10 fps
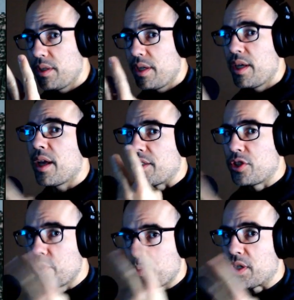and 2
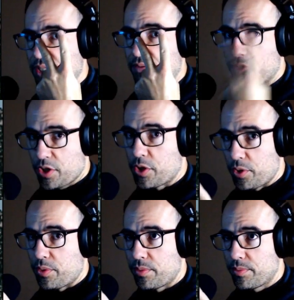parties of
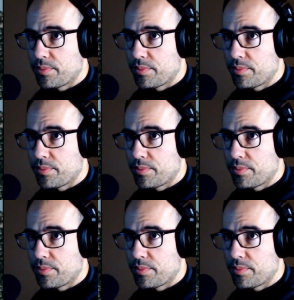2,